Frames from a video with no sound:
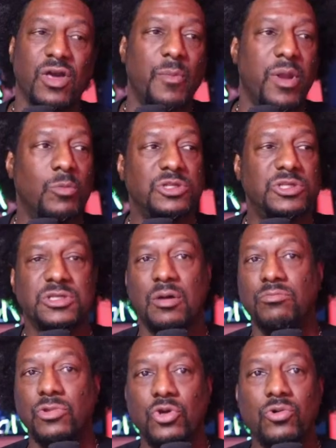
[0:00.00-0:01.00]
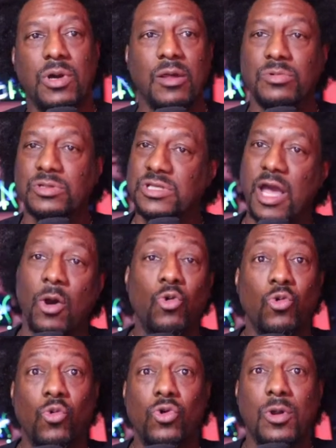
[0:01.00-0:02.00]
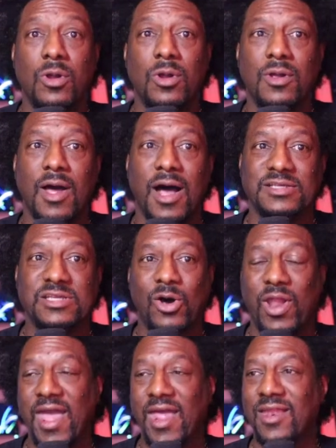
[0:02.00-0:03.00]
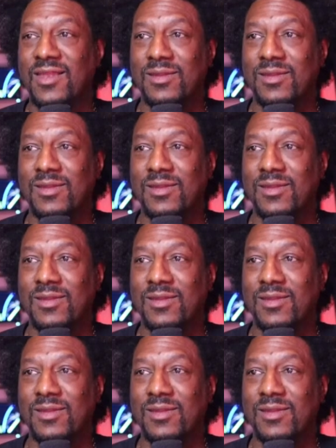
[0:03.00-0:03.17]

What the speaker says: and coming up with something new, and it was like, "Ooh, I saw that.